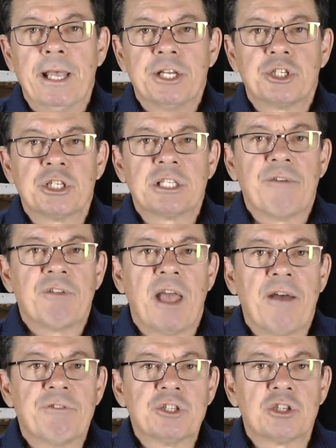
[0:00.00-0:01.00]
It's just have you
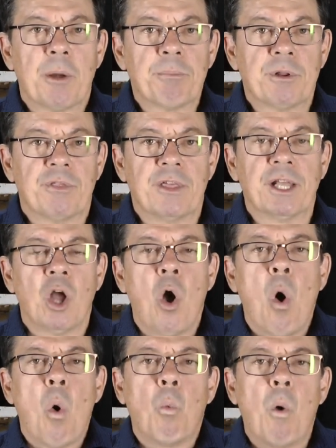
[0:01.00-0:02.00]
ever stopped to think,
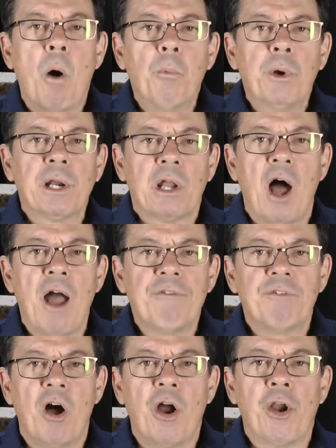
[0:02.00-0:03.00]
what would
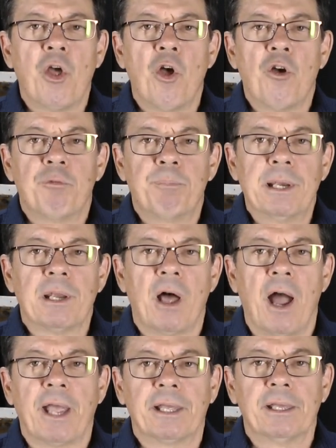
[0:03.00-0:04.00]
life on earth be
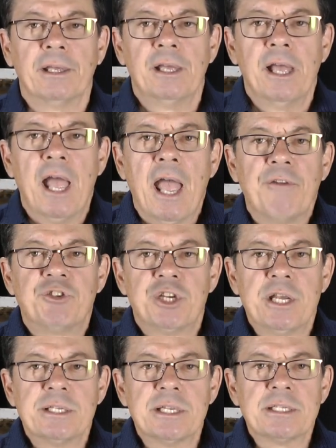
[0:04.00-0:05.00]
like if
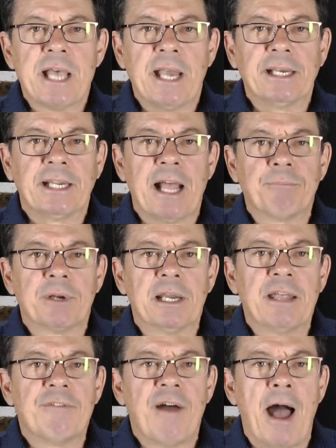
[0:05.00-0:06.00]
Jesus hadn't come to
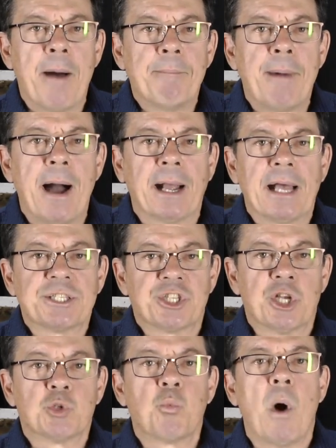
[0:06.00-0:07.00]
live among us
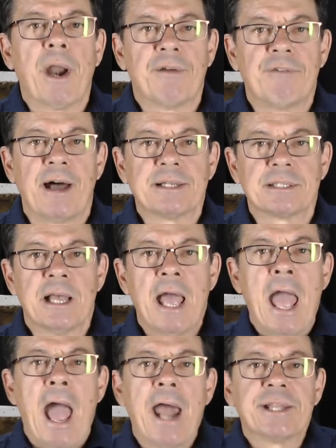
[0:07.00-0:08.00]
as one of us
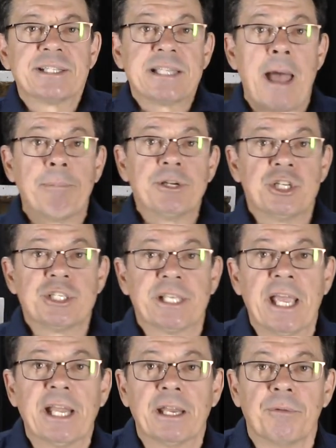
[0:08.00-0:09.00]
and establish his
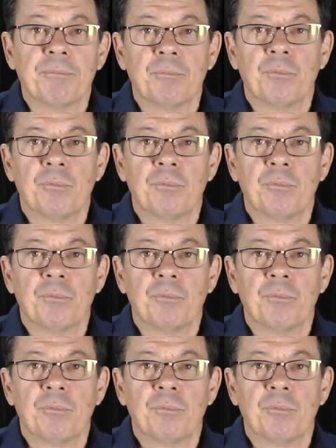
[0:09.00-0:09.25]
kingdom?